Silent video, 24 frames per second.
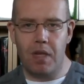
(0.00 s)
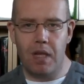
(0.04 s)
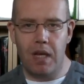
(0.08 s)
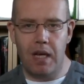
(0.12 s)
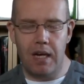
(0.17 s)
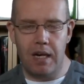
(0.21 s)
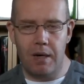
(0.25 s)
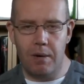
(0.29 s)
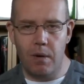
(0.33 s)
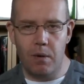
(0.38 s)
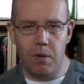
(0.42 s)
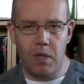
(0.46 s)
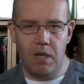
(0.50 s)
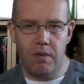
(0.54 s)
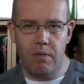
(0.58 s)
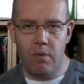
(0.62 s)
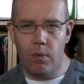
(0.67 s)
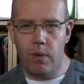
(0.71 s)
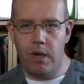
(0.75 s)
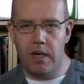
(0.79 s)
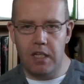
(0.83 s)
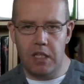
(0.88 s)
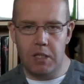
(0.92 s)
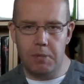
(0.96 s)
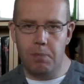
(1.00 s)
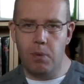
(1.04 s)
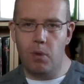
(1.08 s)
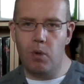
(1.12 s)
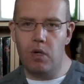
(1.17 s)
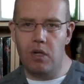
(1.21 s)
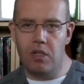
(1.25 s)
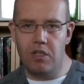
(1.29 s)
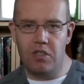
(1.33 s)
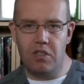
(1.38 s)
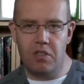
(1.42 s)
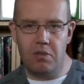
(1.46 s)
and I won't give away any
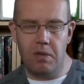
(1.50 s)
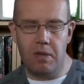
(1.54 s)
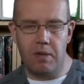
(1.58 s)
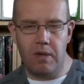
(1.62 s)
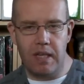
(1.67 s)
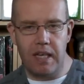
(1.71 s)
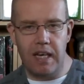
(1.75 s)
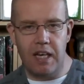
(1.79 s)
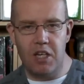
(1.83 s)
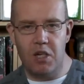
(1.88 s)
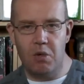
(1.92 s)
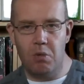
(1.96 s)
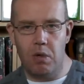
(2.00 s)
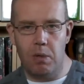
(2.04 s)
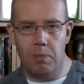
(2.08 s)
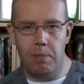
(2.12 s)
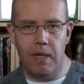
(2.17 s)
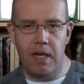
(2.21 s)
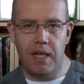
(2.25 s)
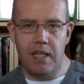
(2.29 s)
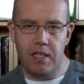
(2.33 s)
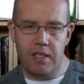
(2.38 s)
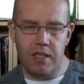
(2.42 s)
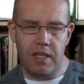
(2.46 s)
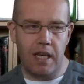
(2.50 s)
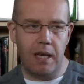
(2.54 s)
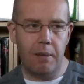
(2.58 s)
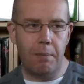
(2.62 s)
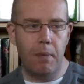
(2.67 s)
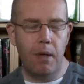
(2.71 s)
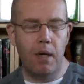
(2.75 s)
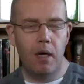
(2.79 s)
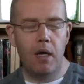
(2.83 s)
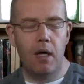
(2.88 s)
spoilers in case you want to play this game,